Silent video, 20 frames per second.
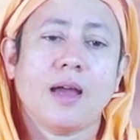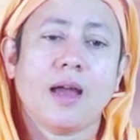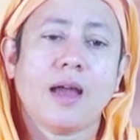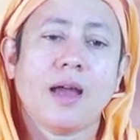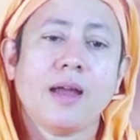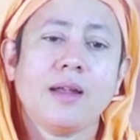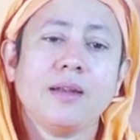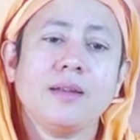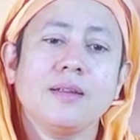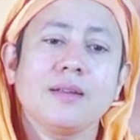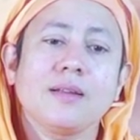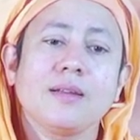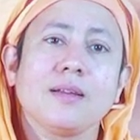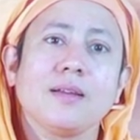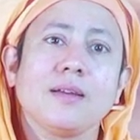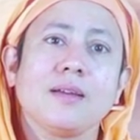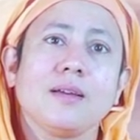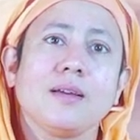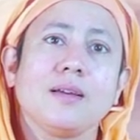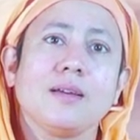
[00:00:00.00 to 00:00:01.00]
And
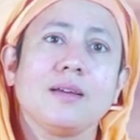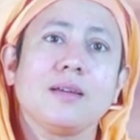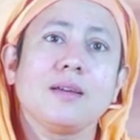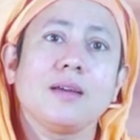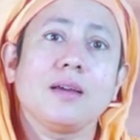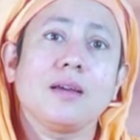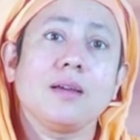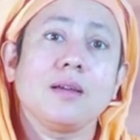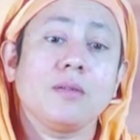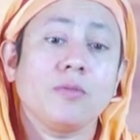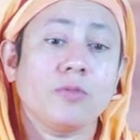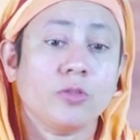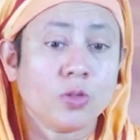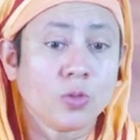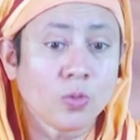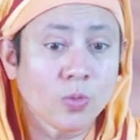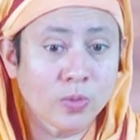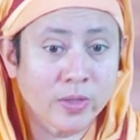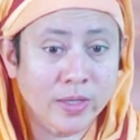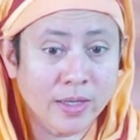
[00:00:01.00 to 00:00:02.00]

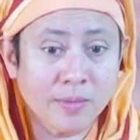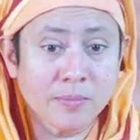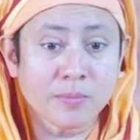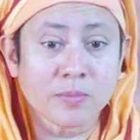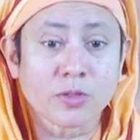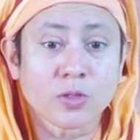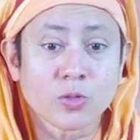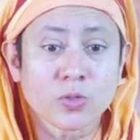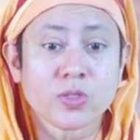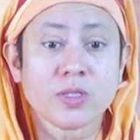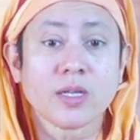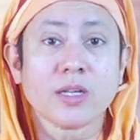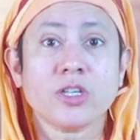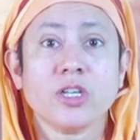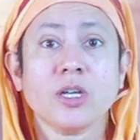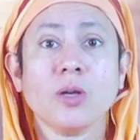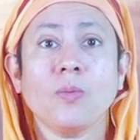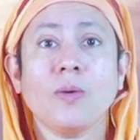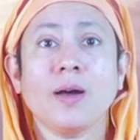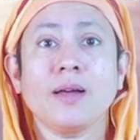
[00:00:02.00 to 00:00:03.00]
to him, to such
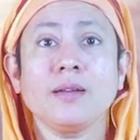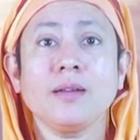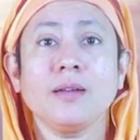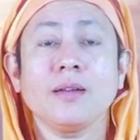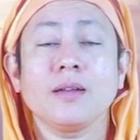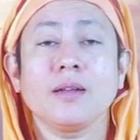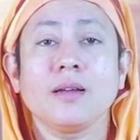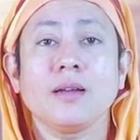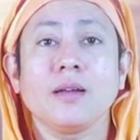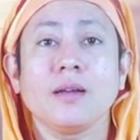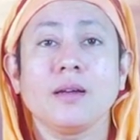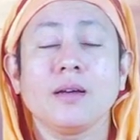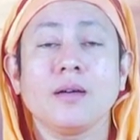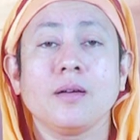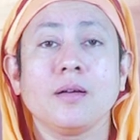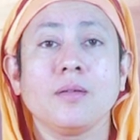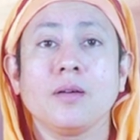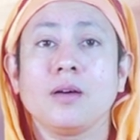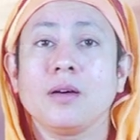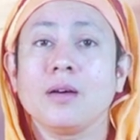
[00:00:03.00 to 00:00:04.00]
a one,
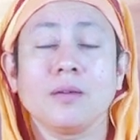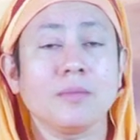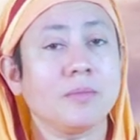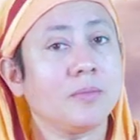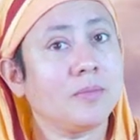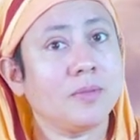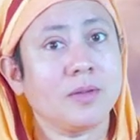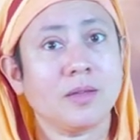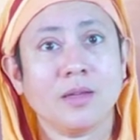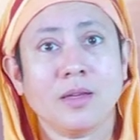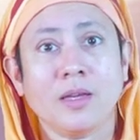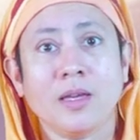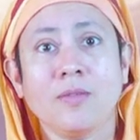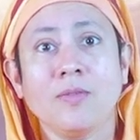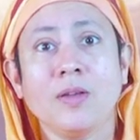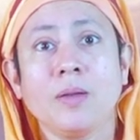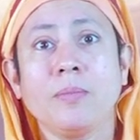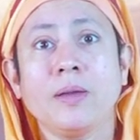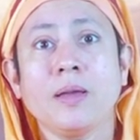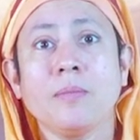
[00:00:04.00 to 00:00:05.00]
he
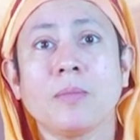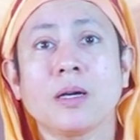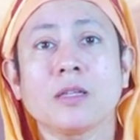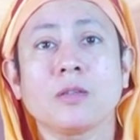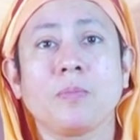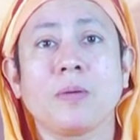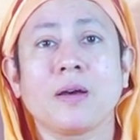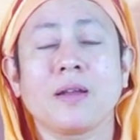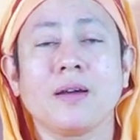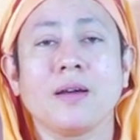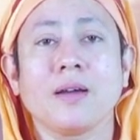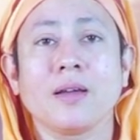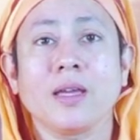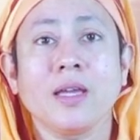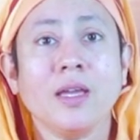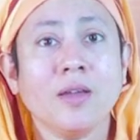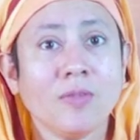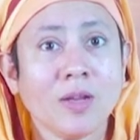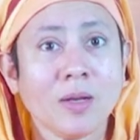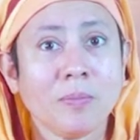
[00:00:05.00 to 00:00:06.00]
will be matparaha.
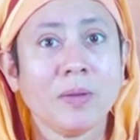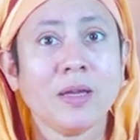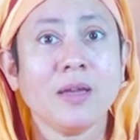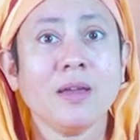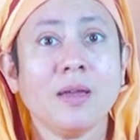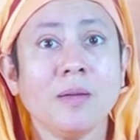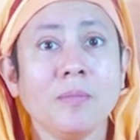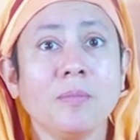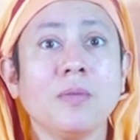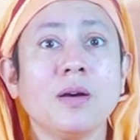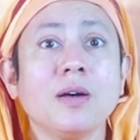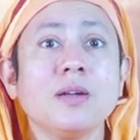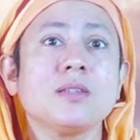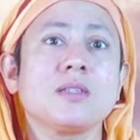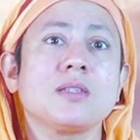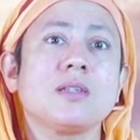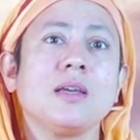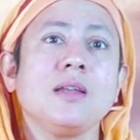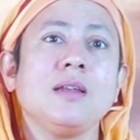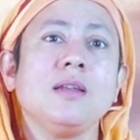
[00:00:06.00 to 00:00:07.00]
He will be
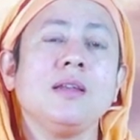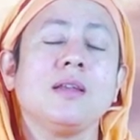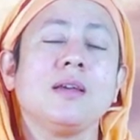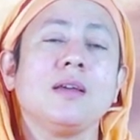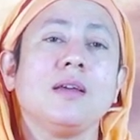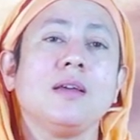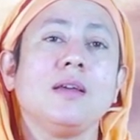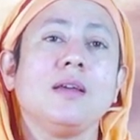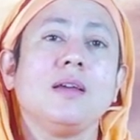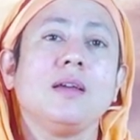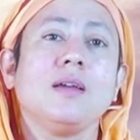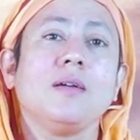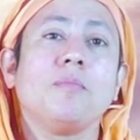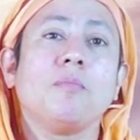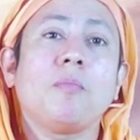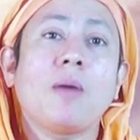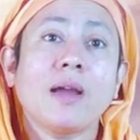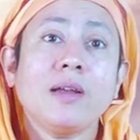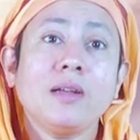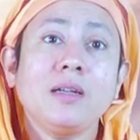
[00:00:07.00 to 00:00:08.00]
immersed in
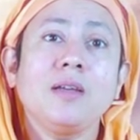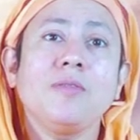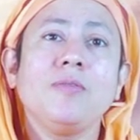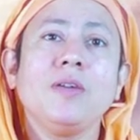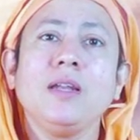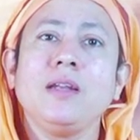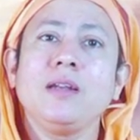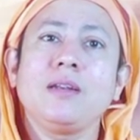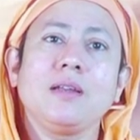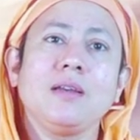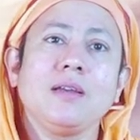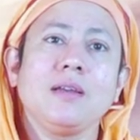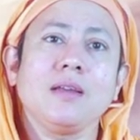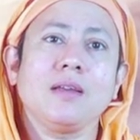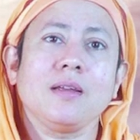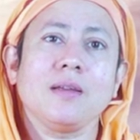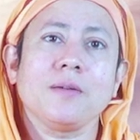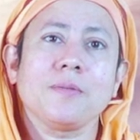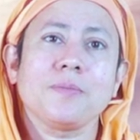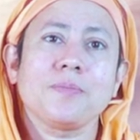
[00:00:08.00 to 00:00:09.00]
my
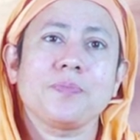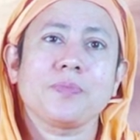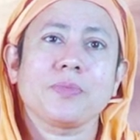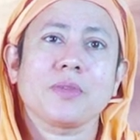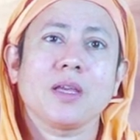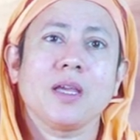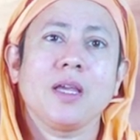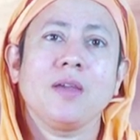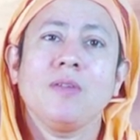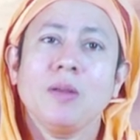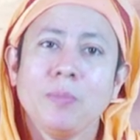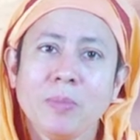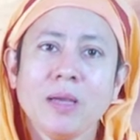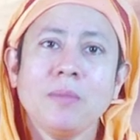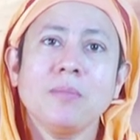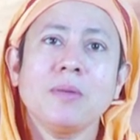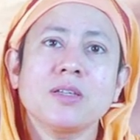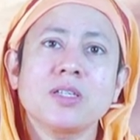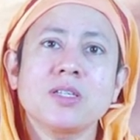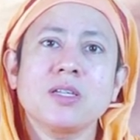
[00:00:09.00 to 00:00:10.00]
divinity. He will be
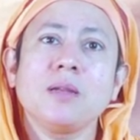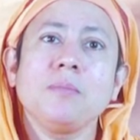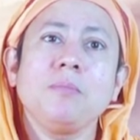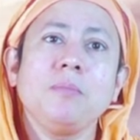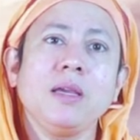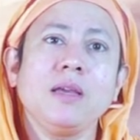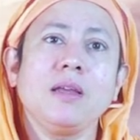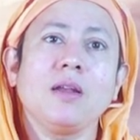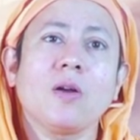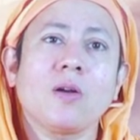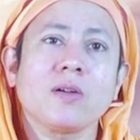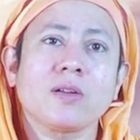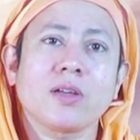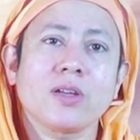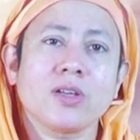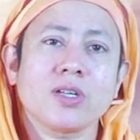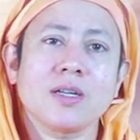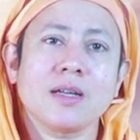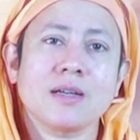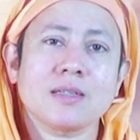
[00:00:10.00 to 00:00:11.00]
immersed in me, Lord
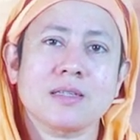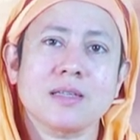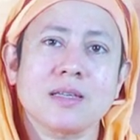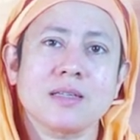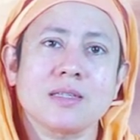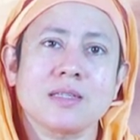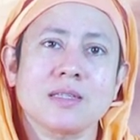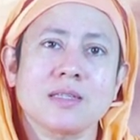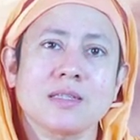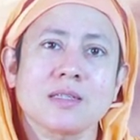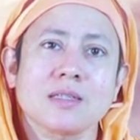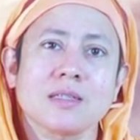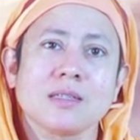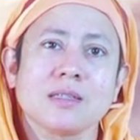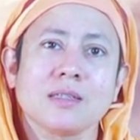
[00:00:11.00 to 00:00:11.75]
Krishna says.